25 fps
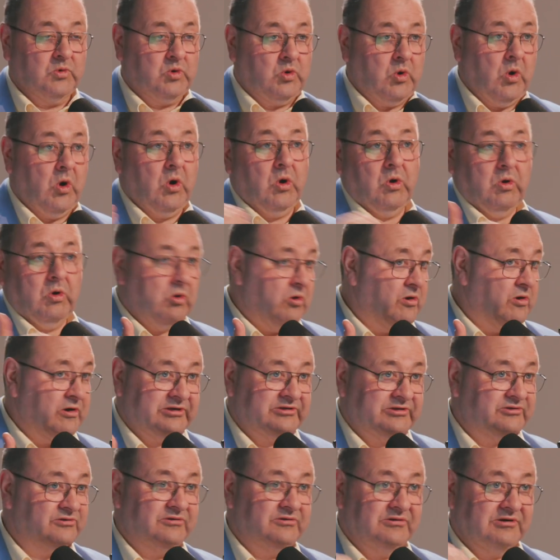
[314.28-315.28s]

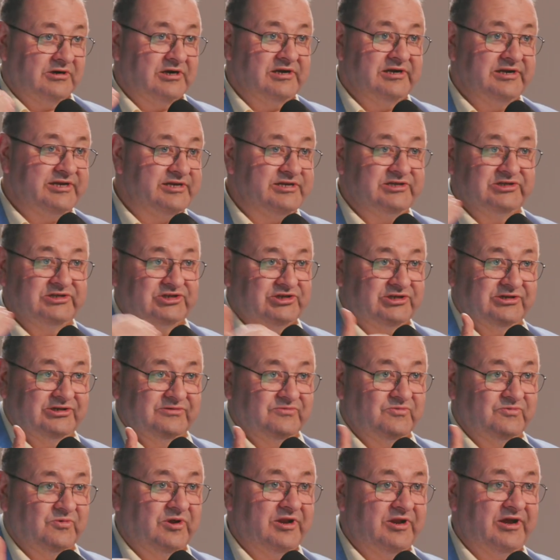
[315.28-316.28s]
cohort or
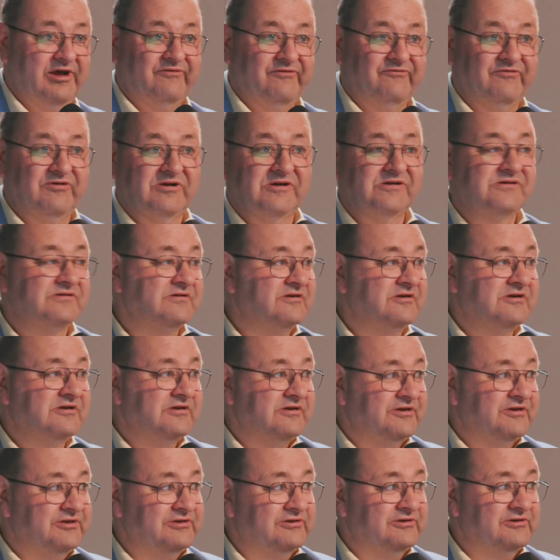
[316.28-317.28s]
legion, whatever,
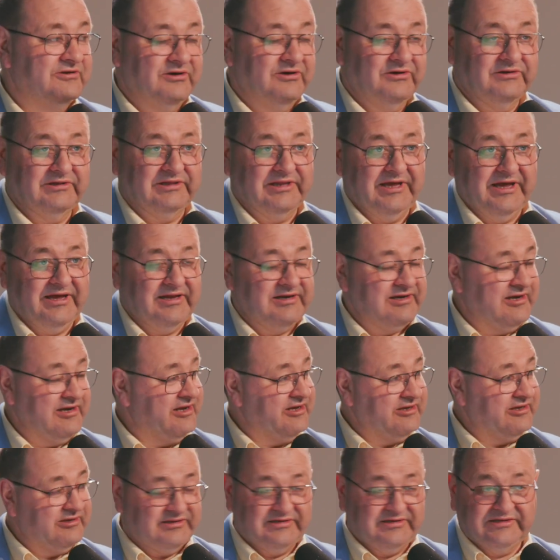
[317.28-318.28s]

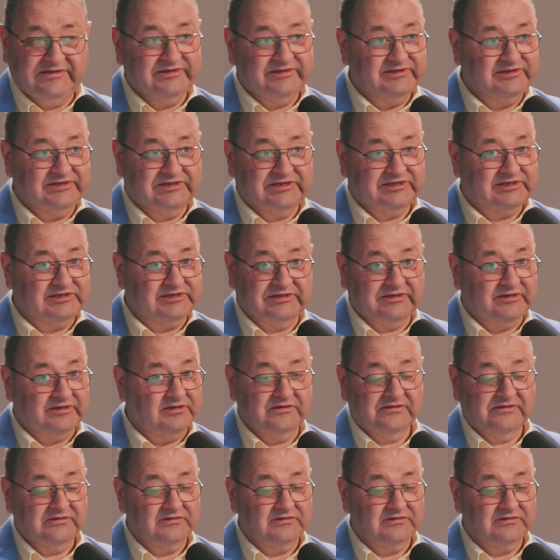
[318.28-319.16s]
lead his,